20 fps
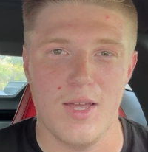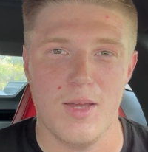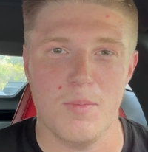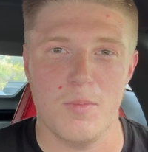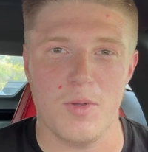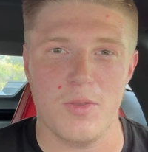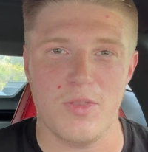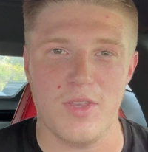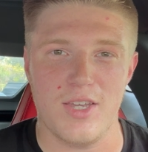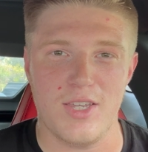
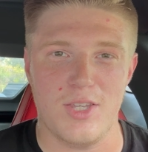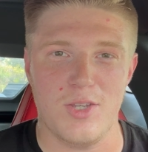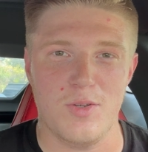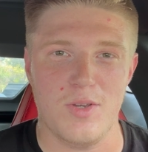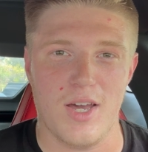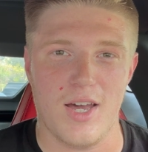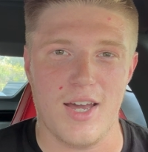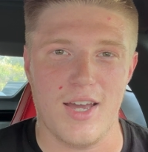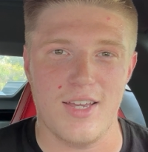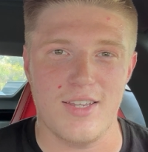But thank you
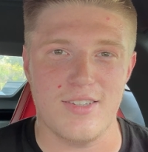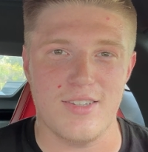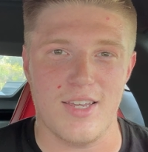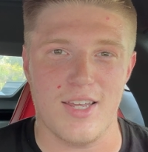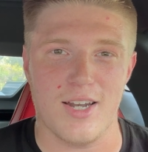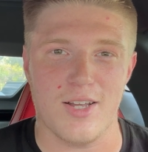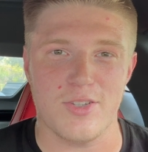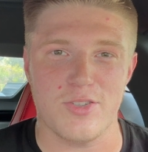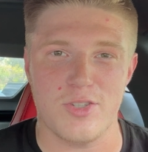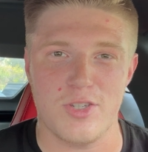guys, and
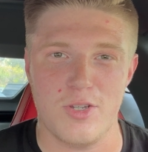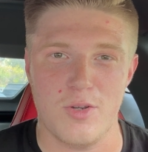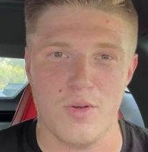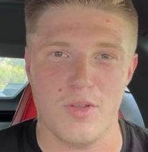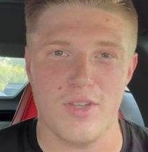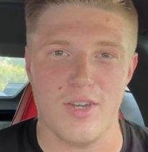I'll see you on the